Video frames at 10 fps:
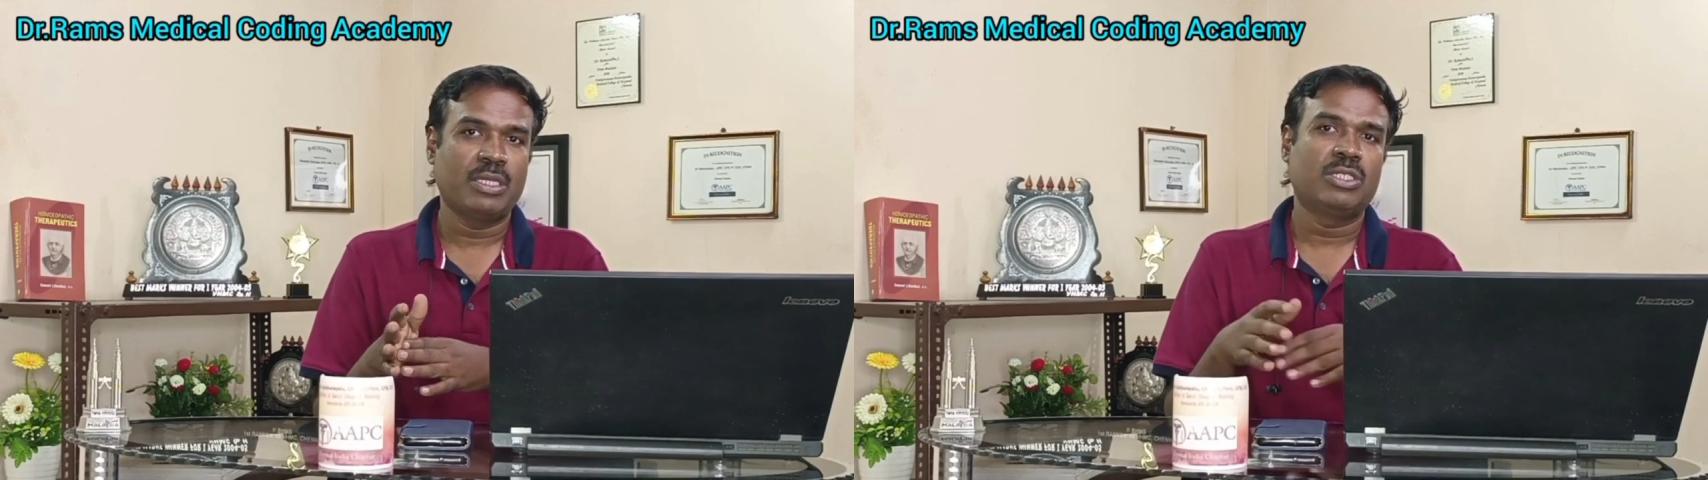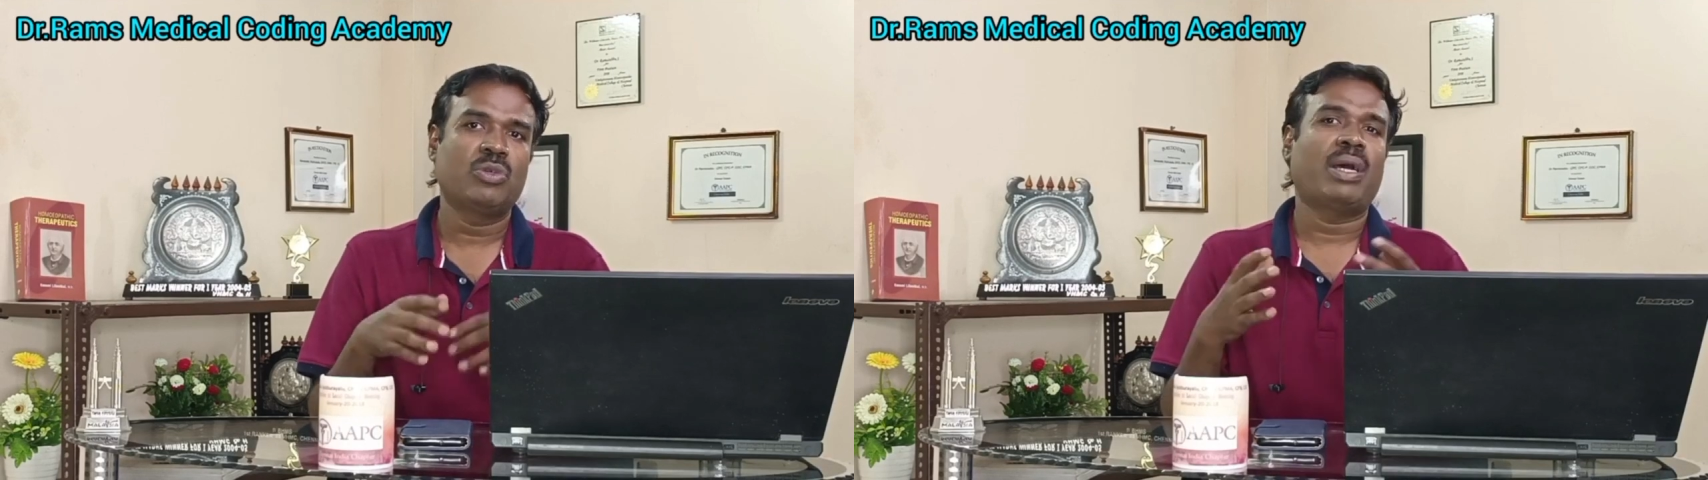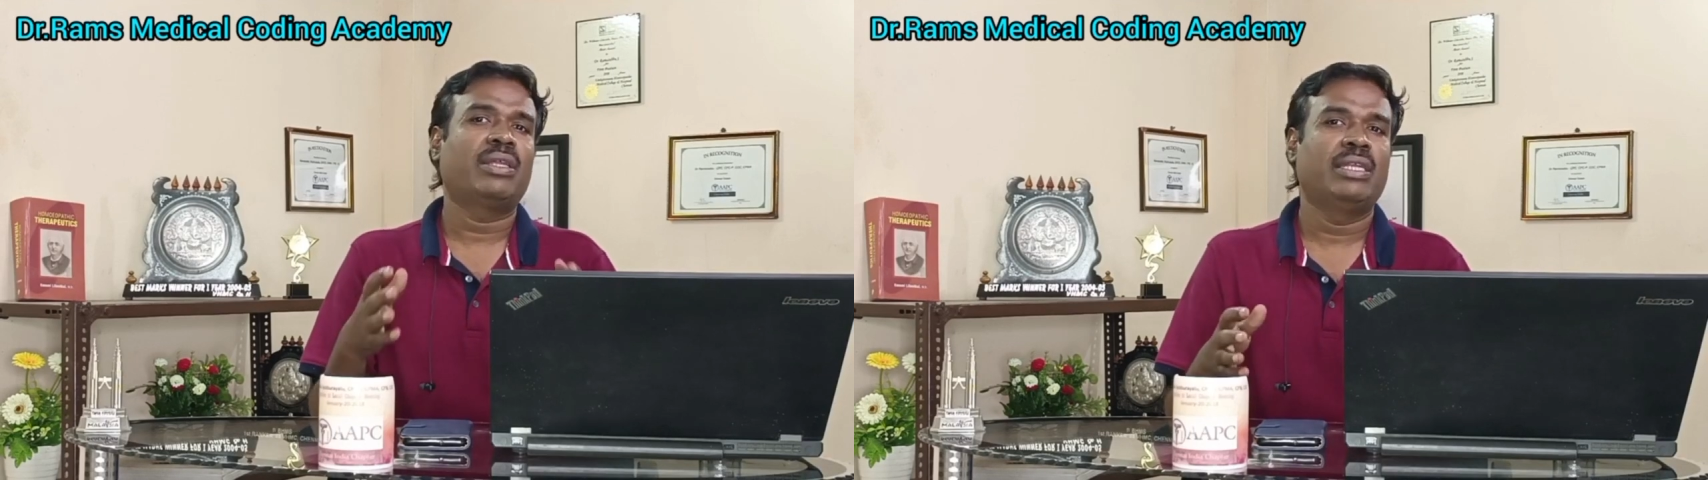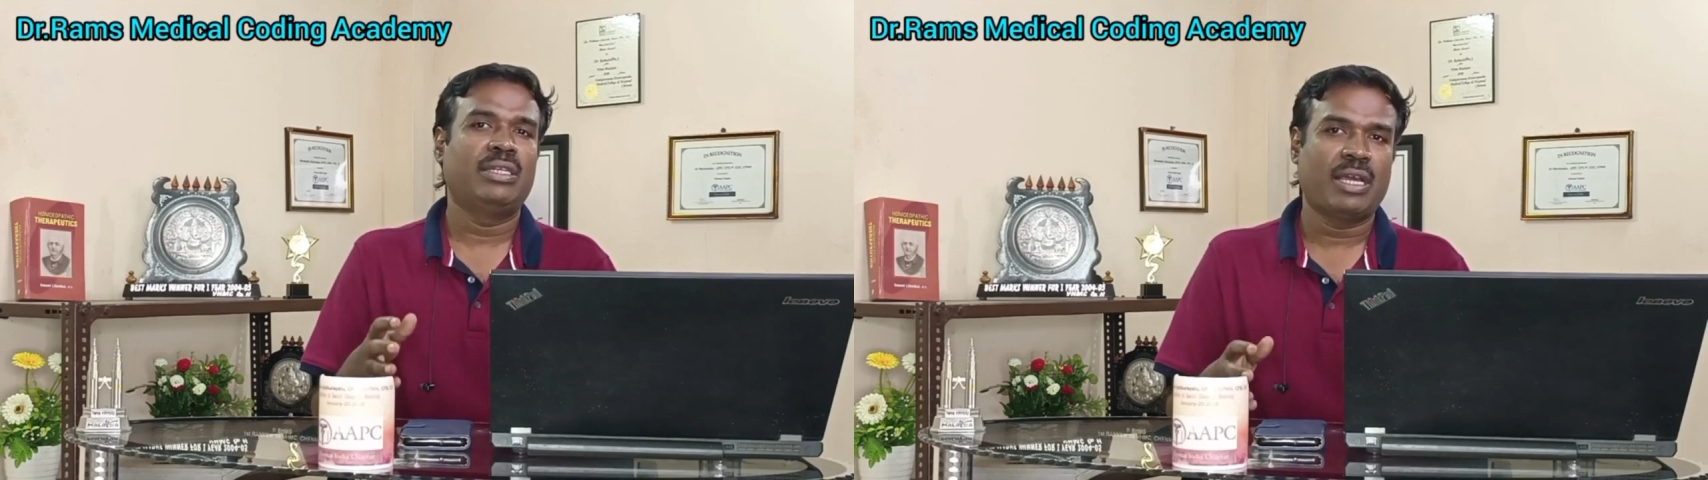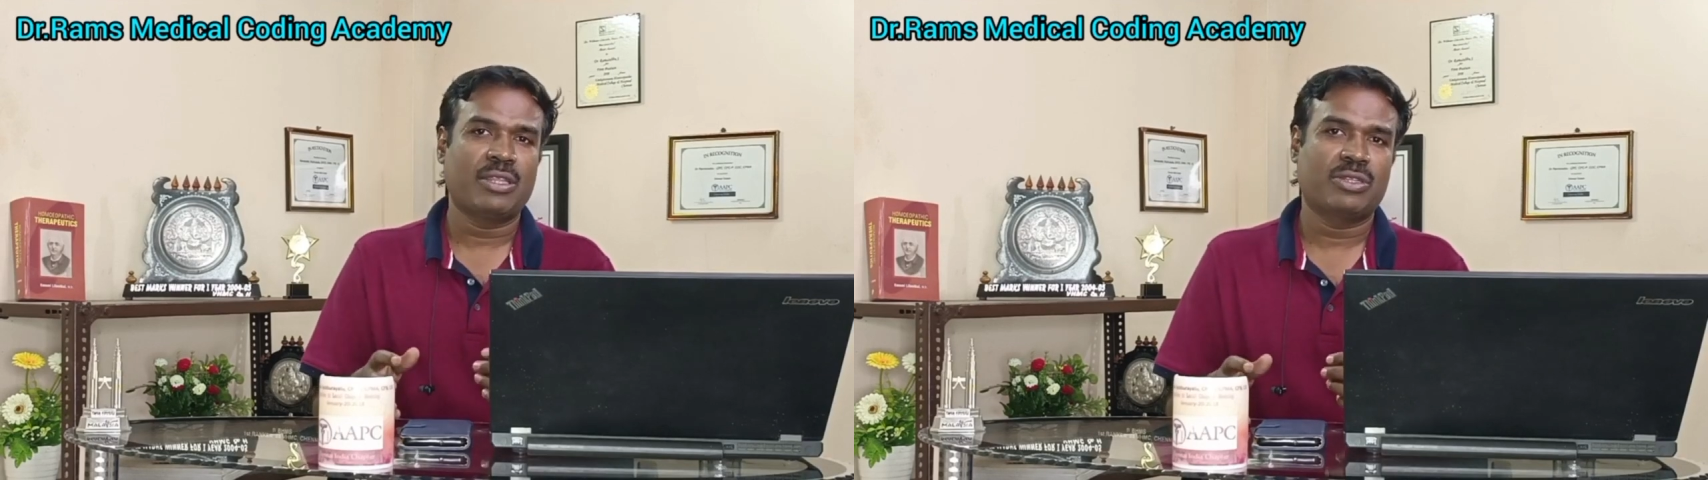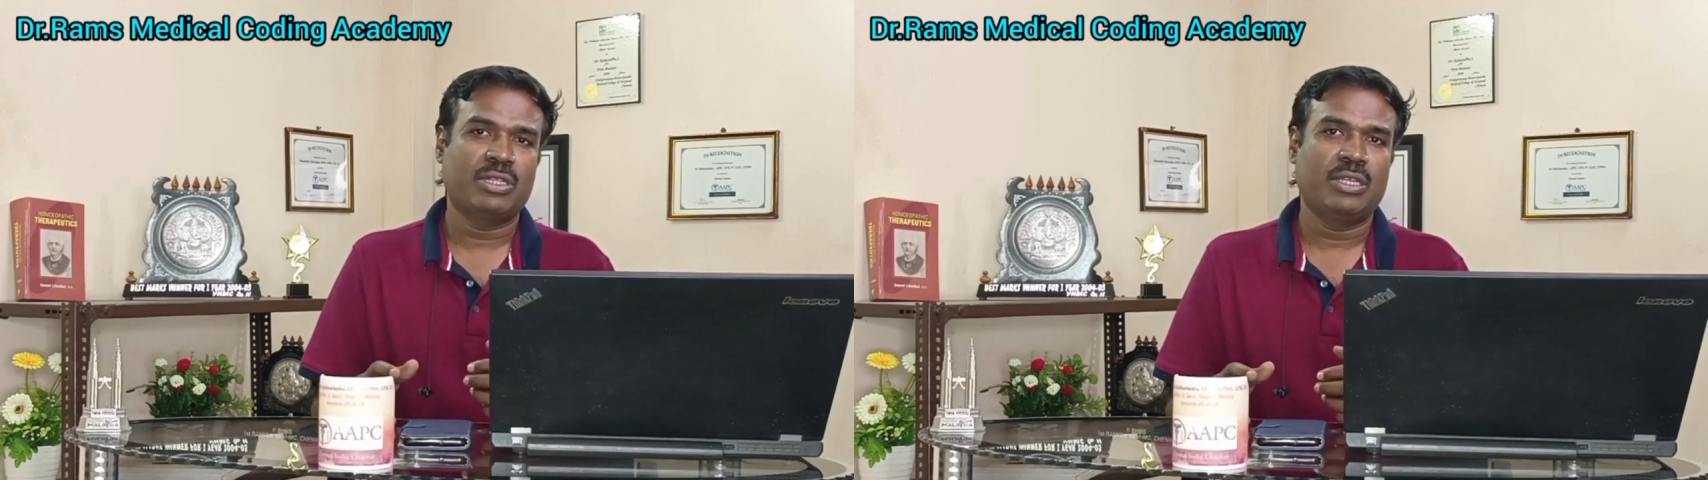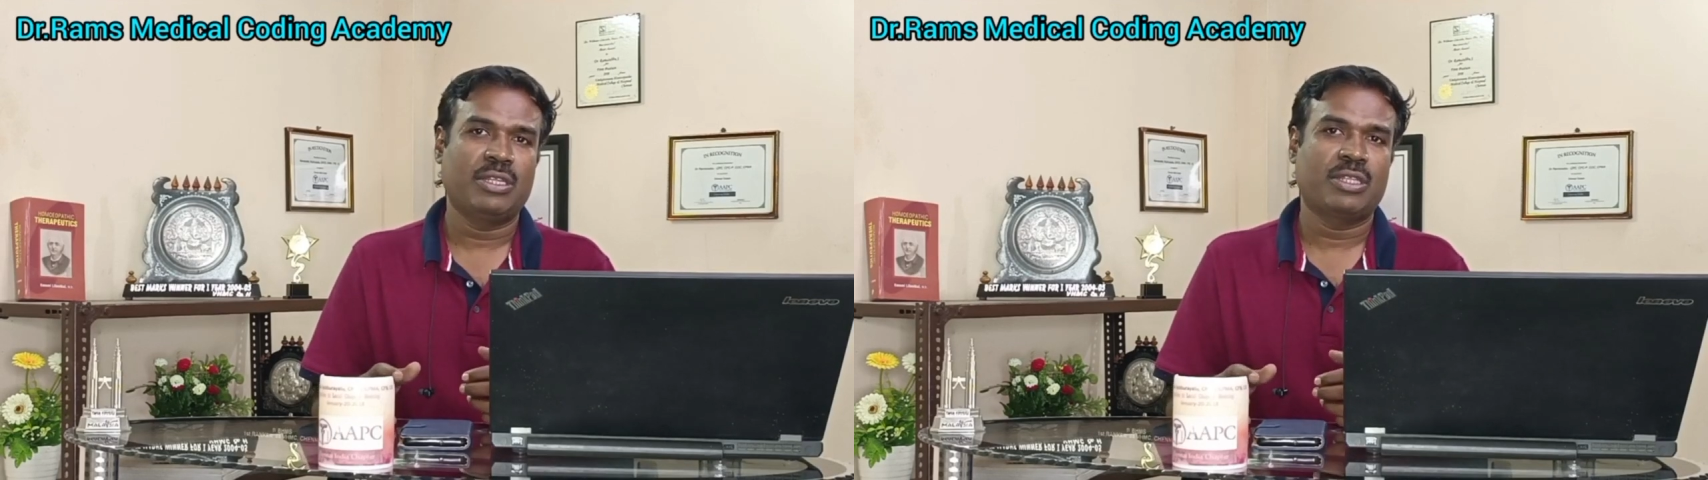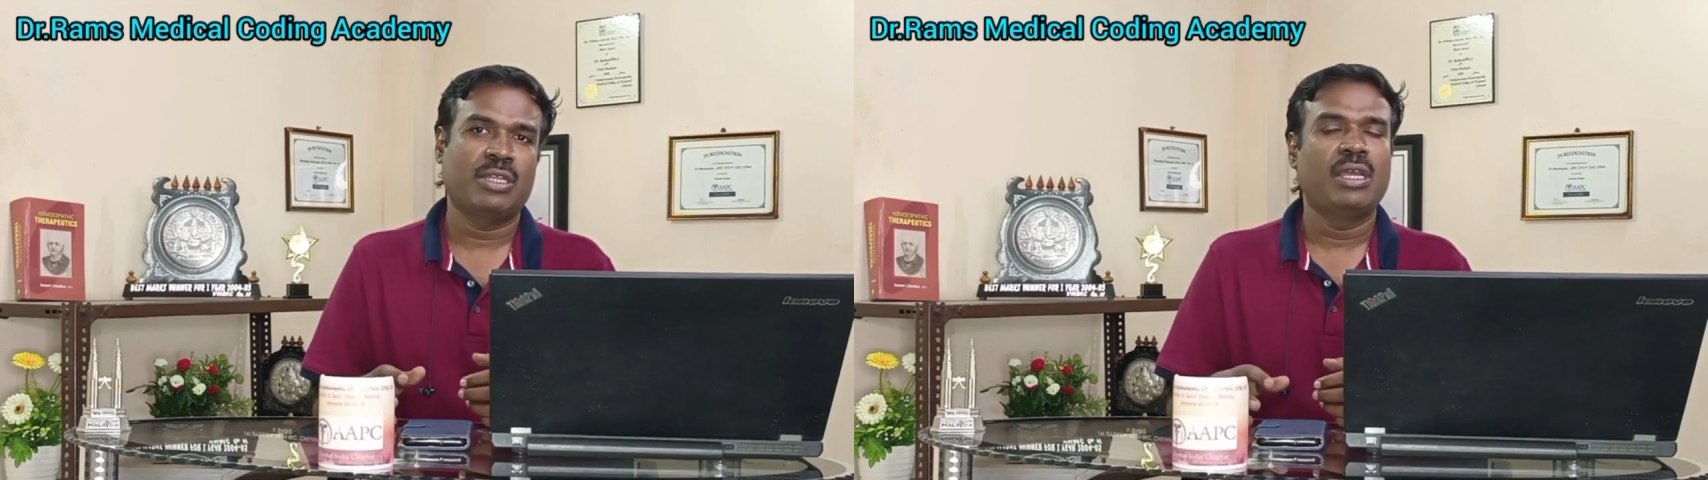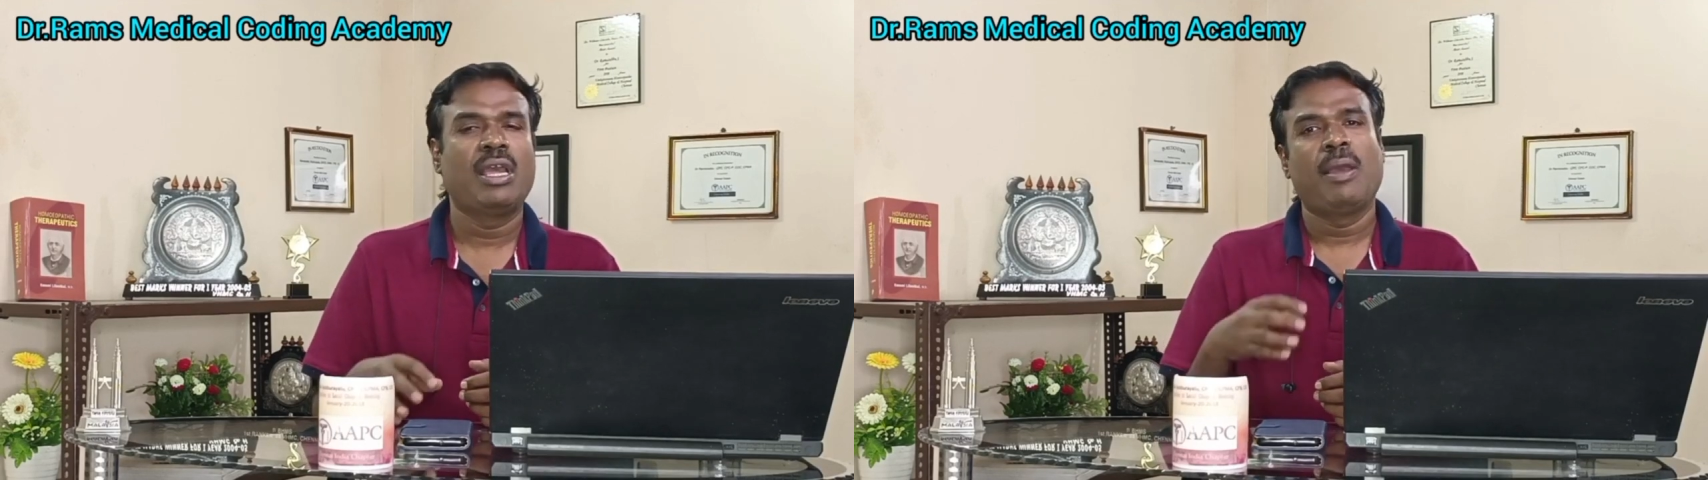to other industries,